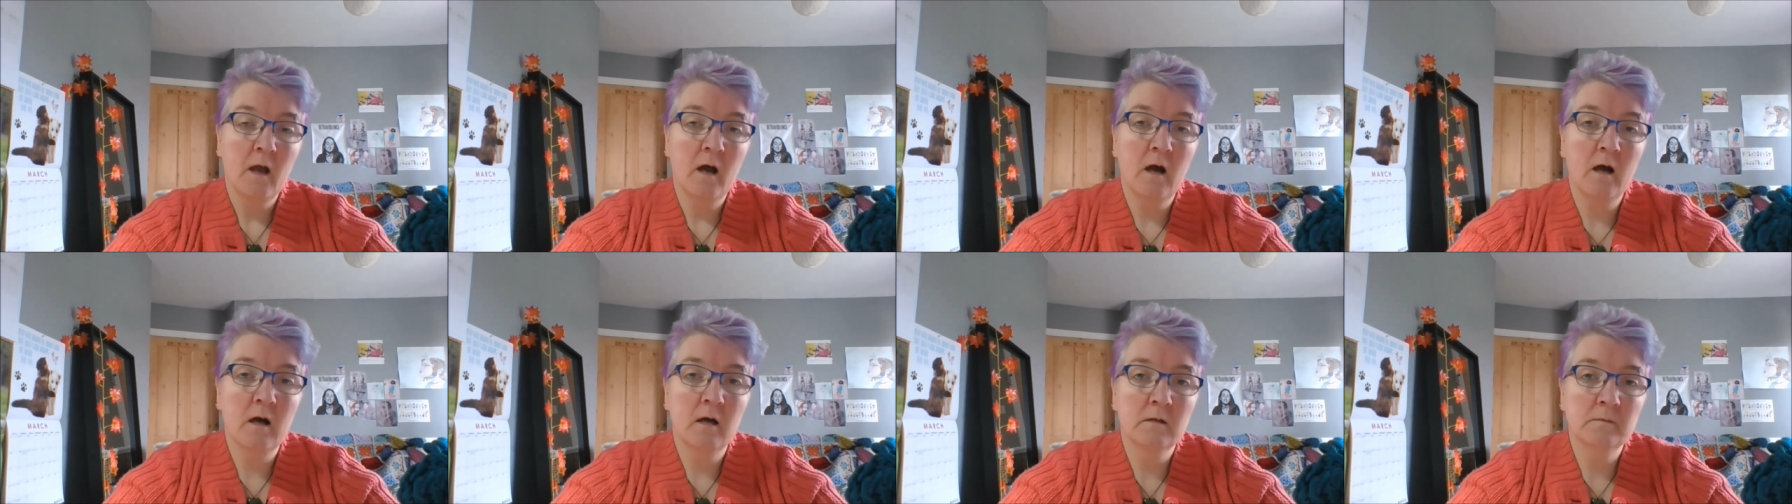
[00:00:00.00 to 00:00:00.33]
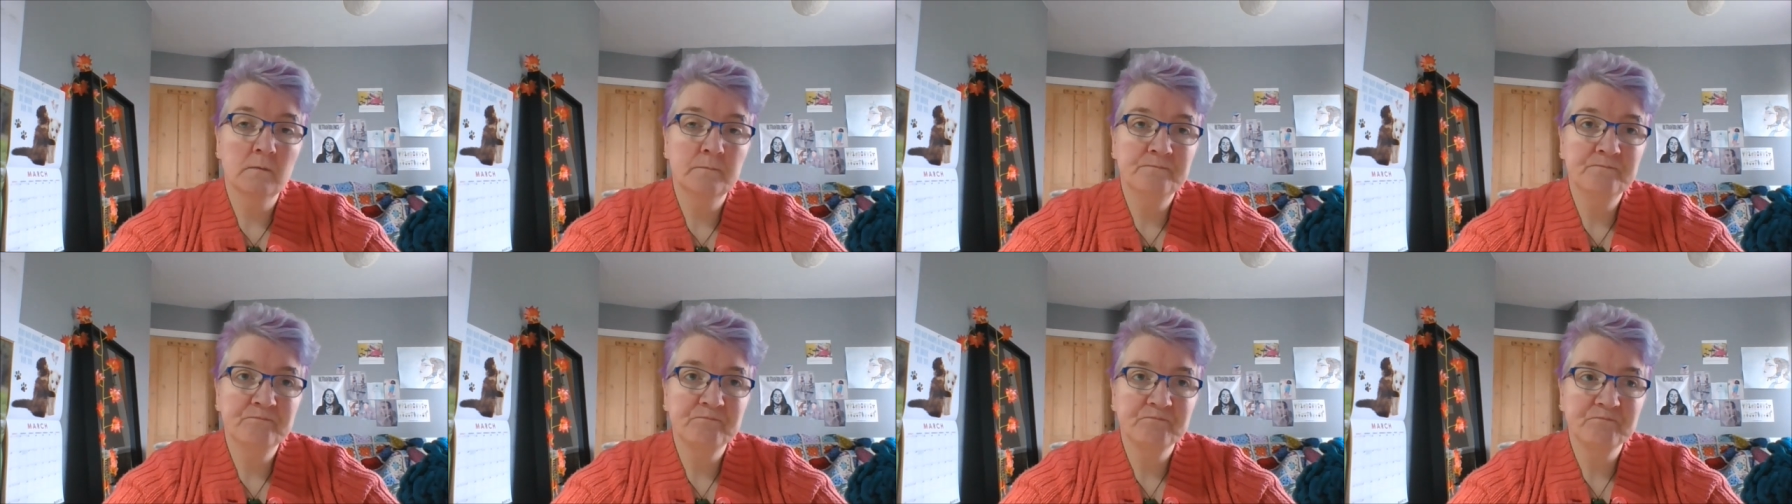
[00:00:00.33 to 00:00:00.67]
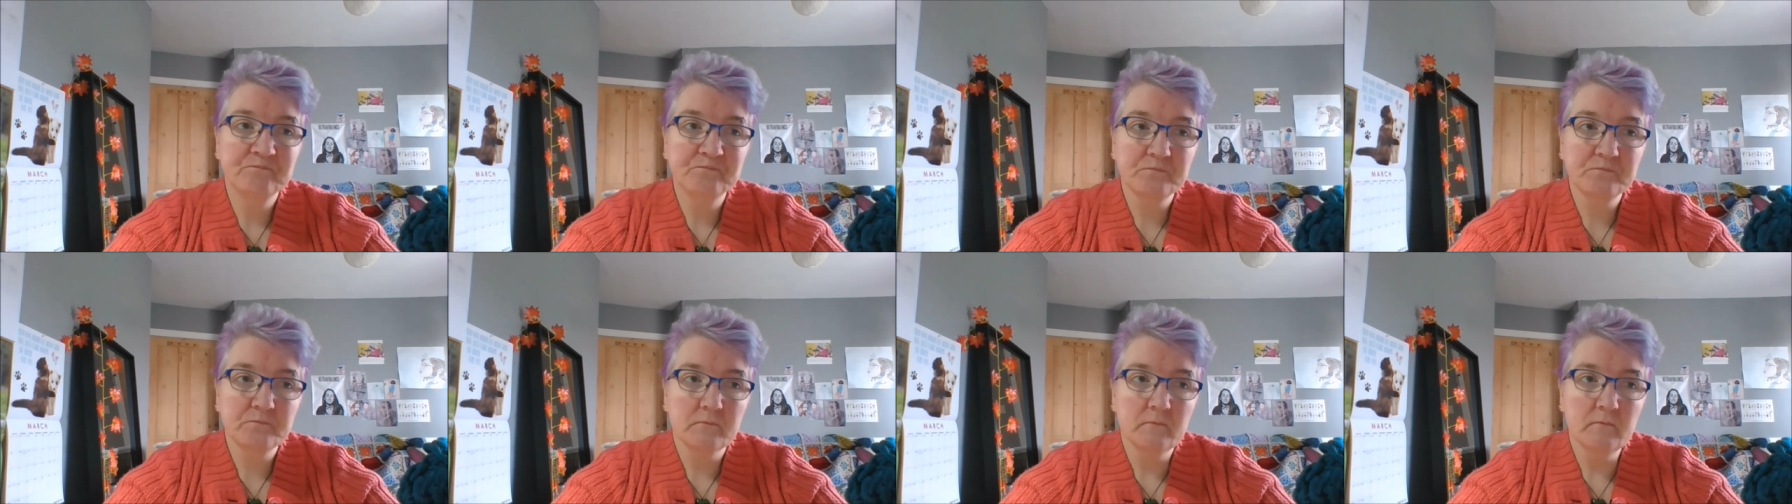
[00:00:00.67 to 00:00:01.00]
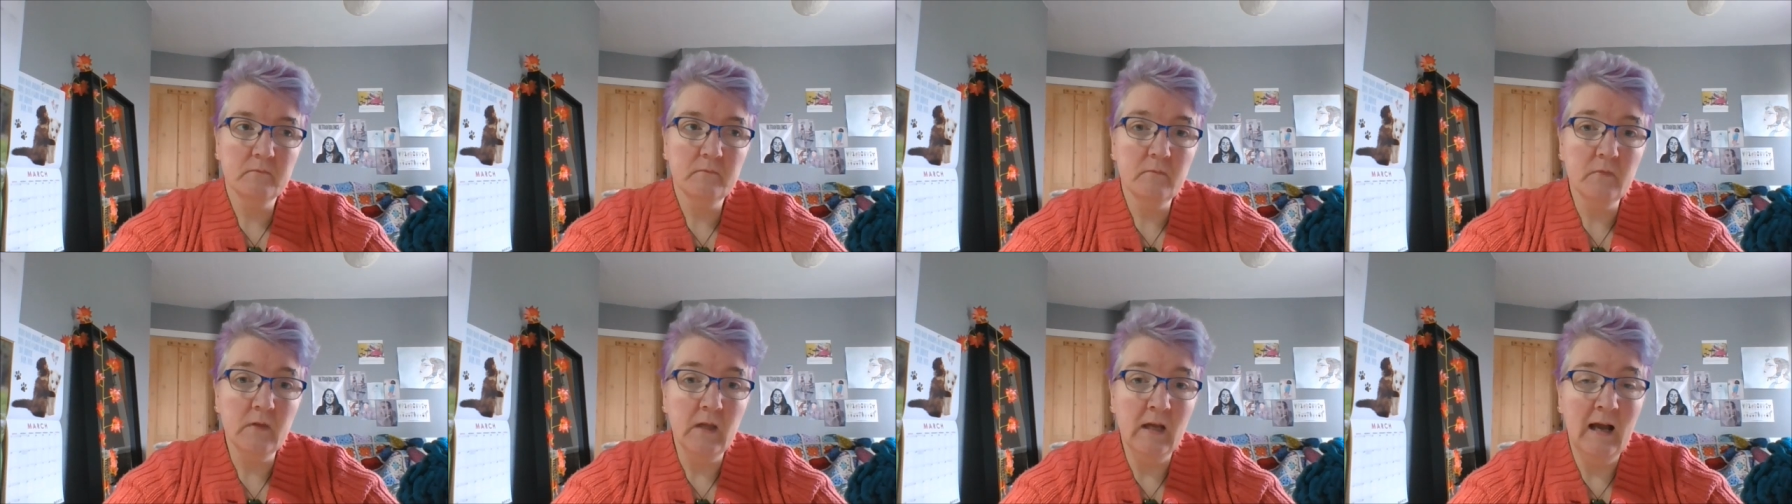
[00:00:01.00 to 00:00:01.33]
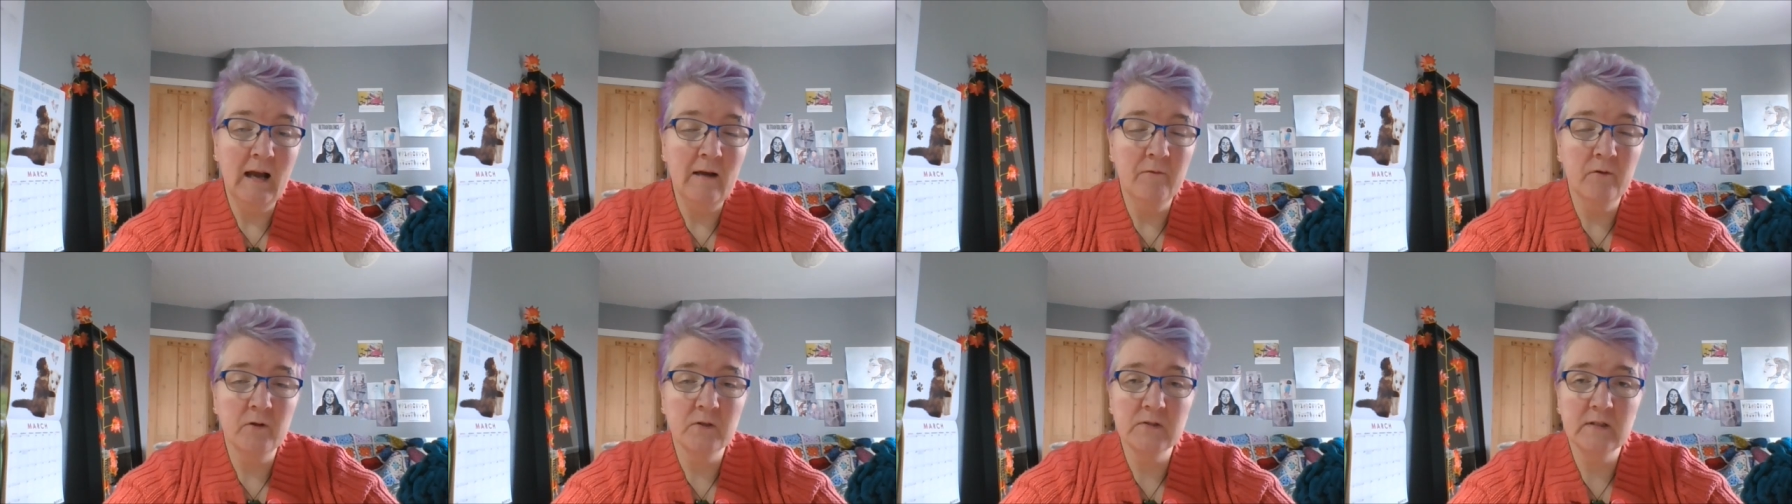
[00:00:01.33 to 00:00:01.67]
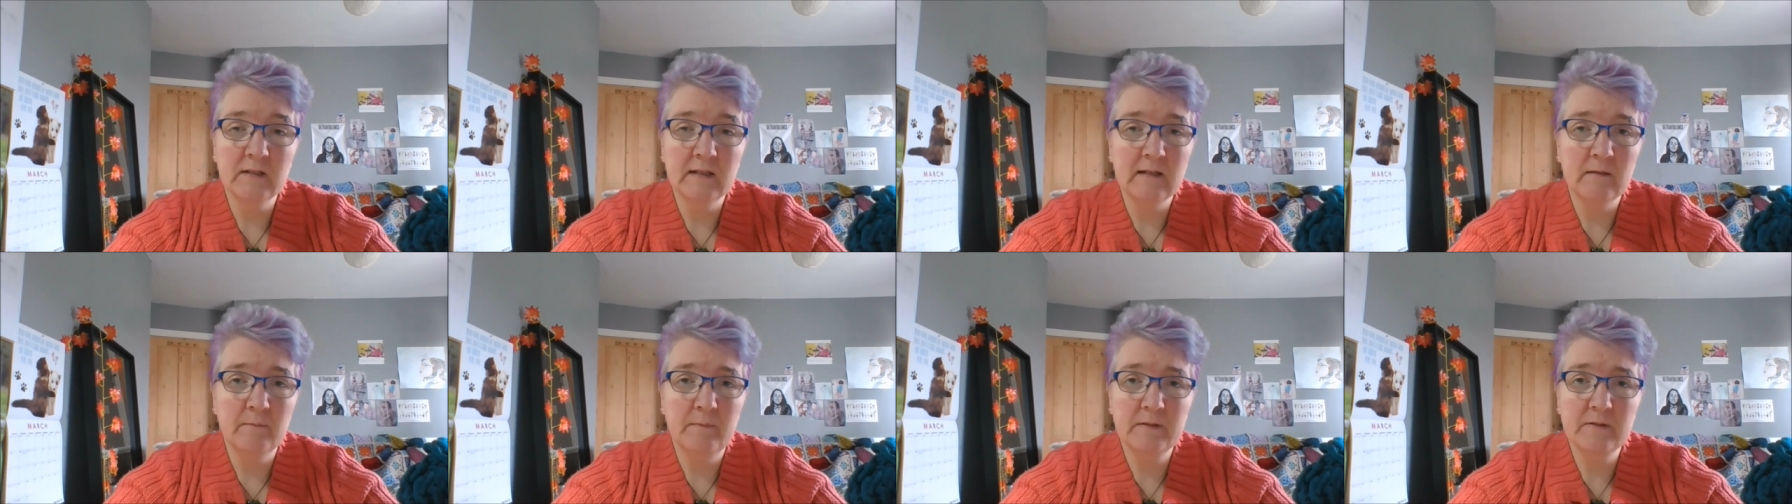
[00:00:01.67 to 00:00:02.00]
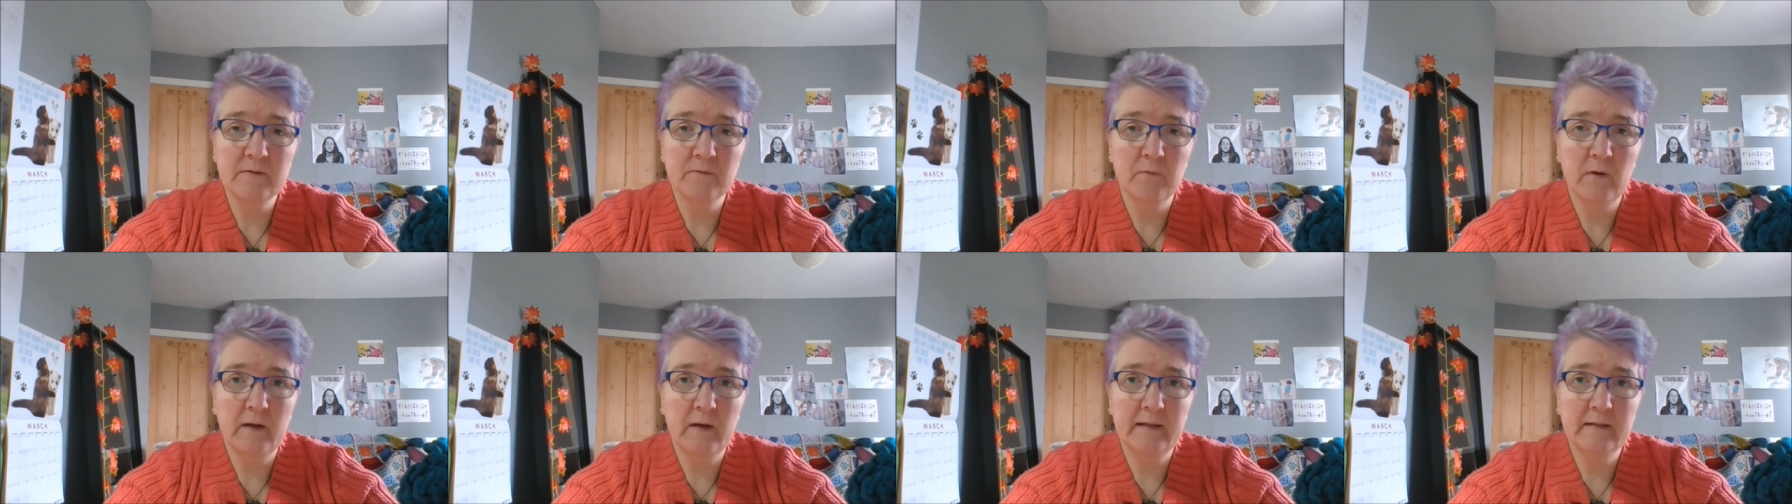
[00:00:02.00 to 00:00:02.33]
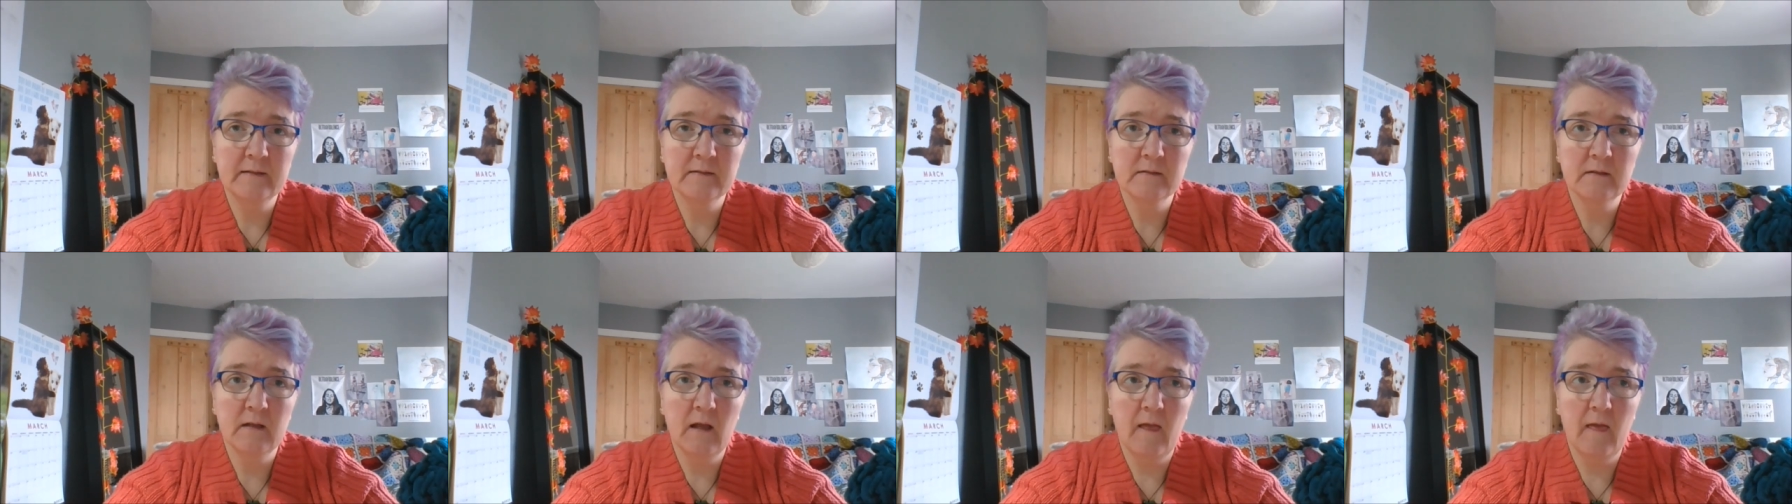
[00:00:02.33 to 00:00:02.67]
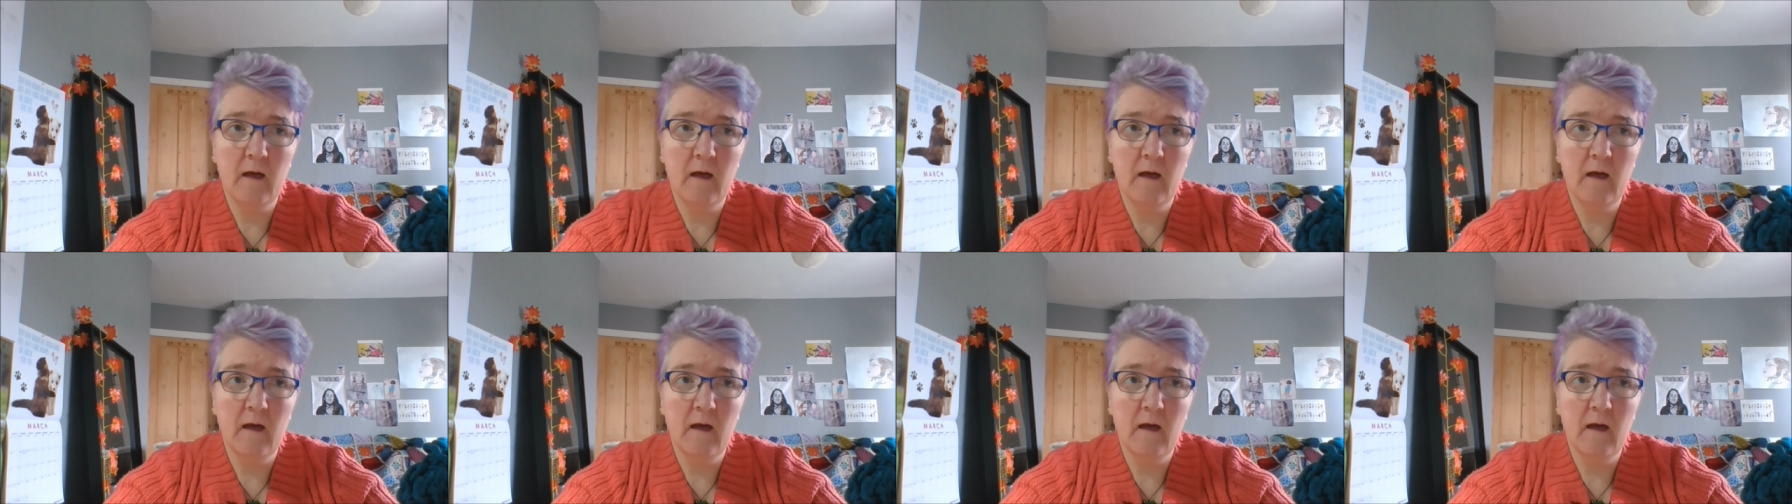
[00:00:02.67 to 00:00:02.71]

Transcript: Um, I have lost a little bit of weight,